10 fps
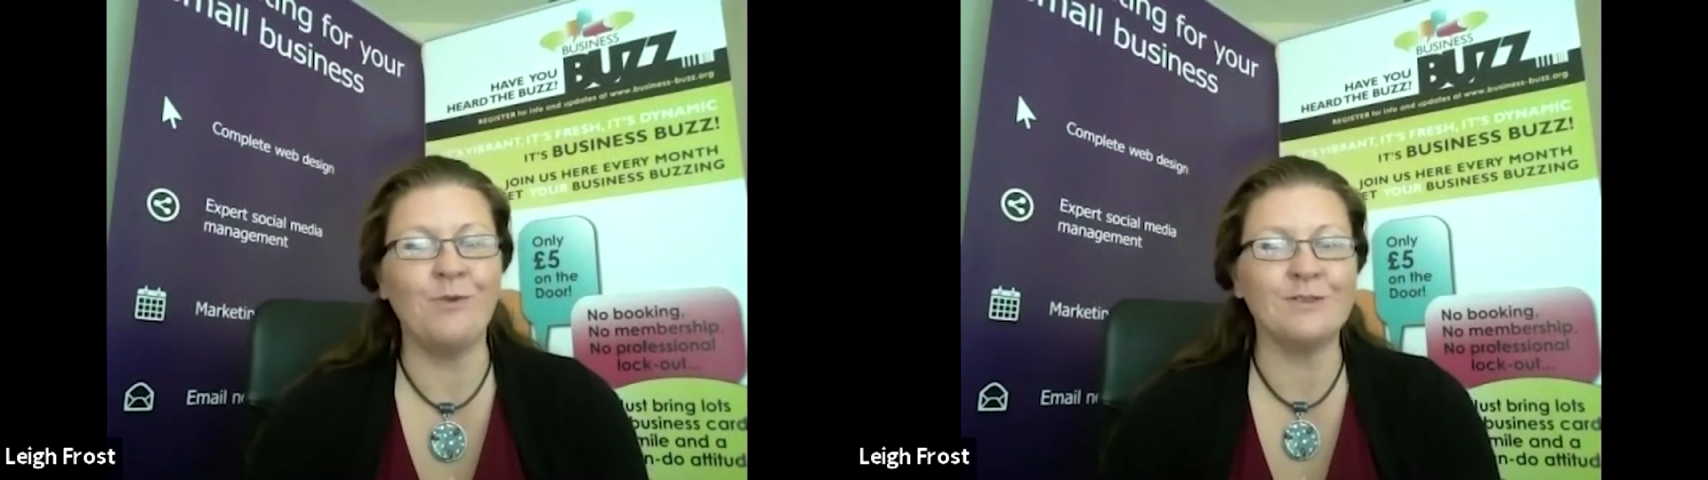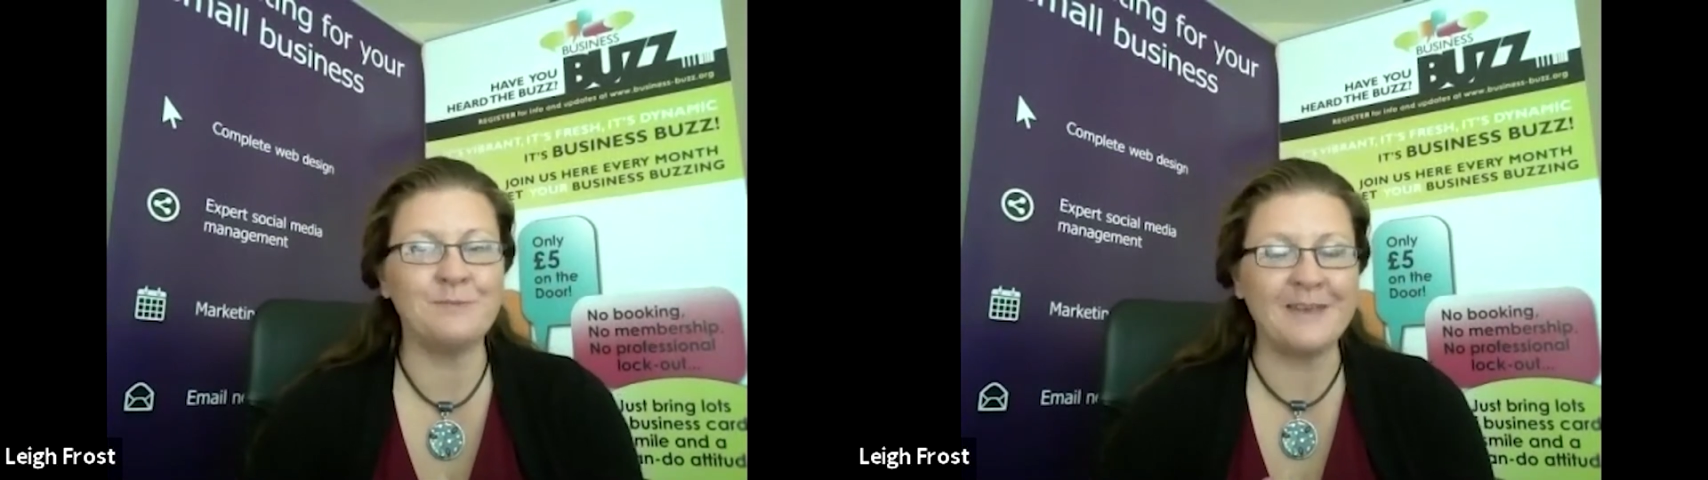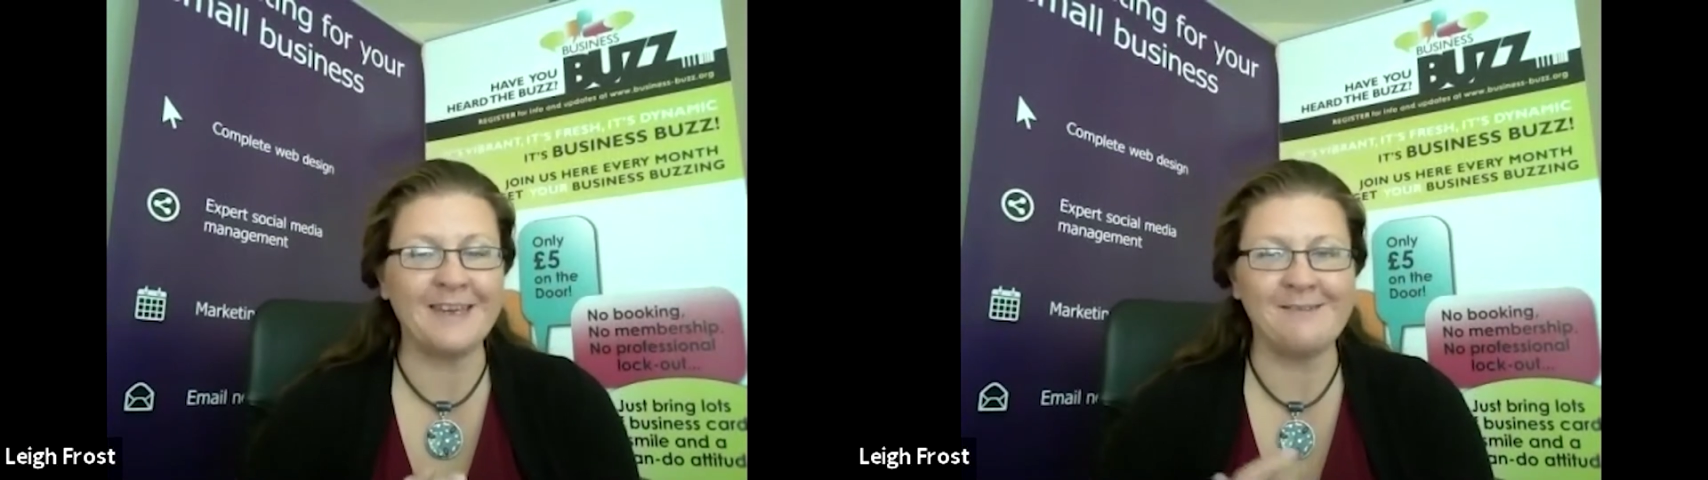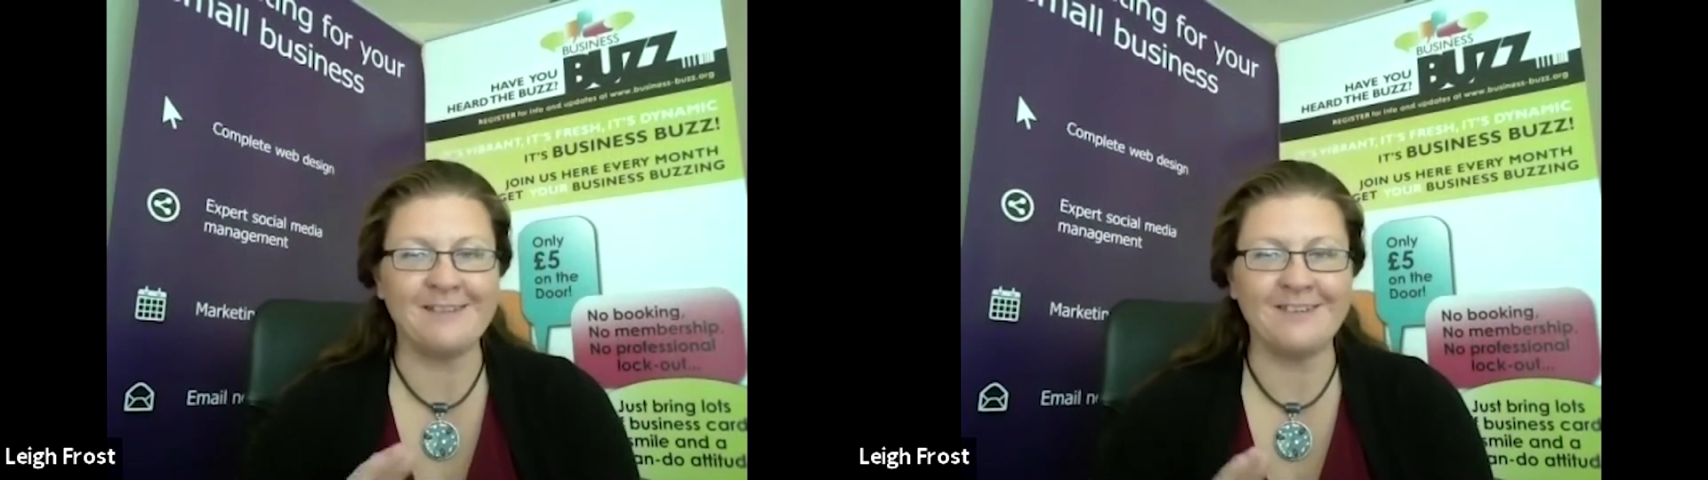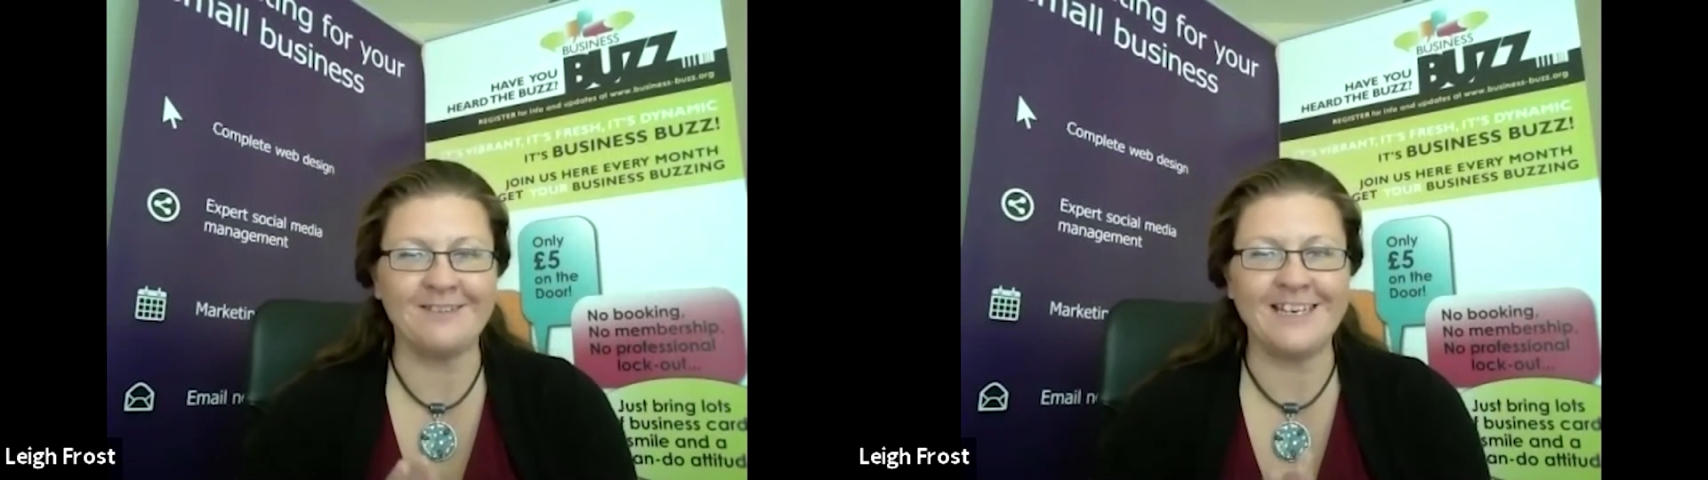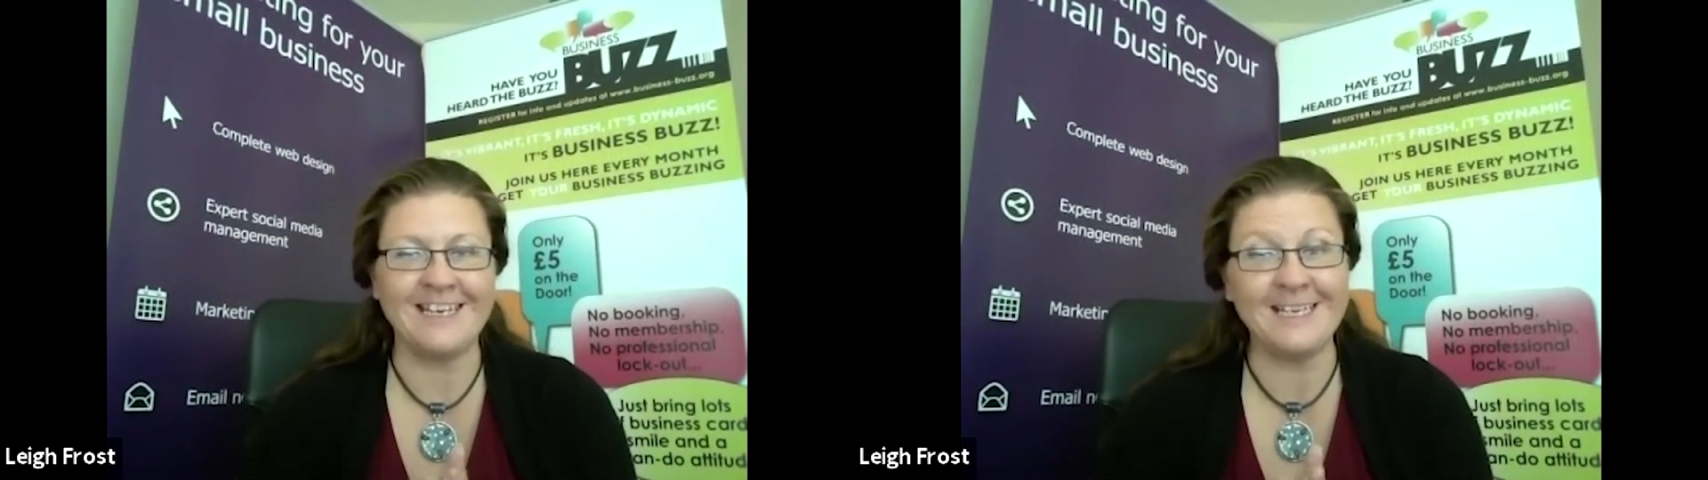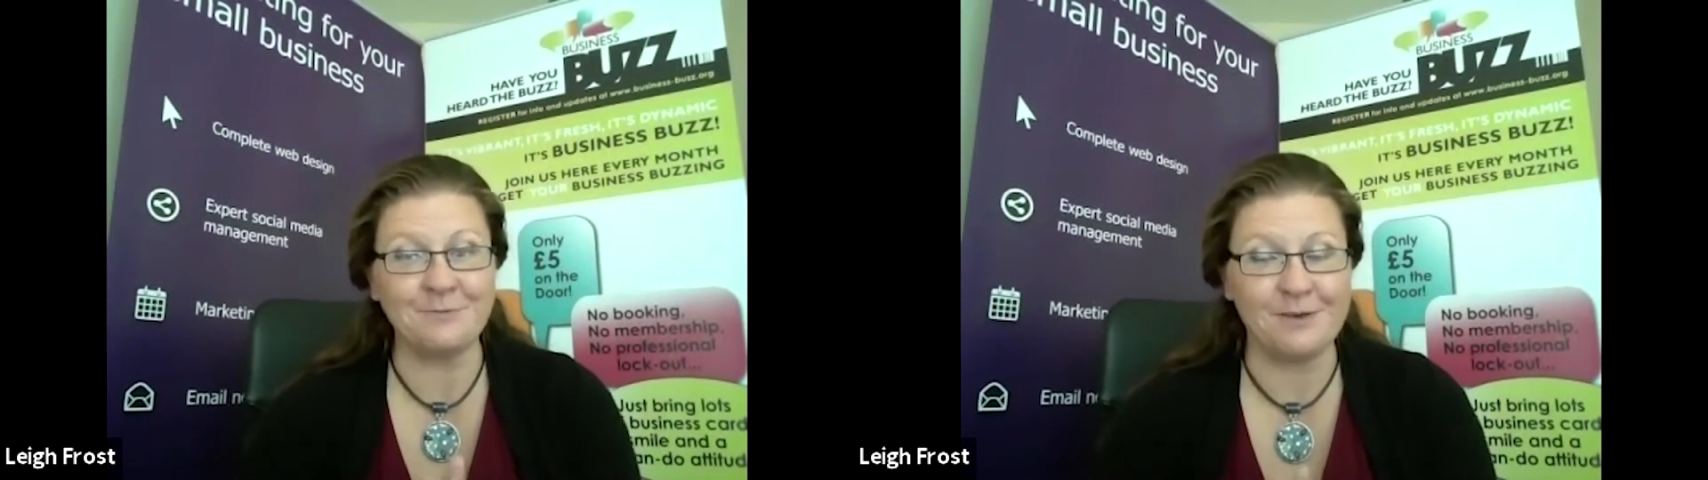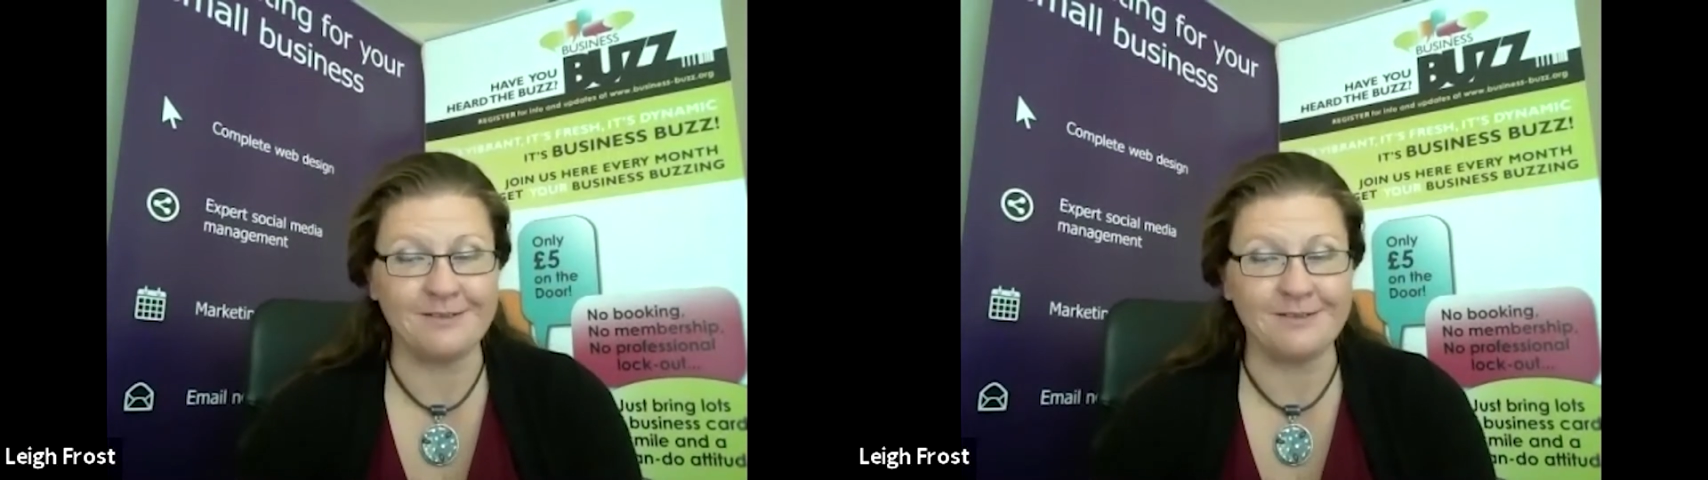what's been going on in his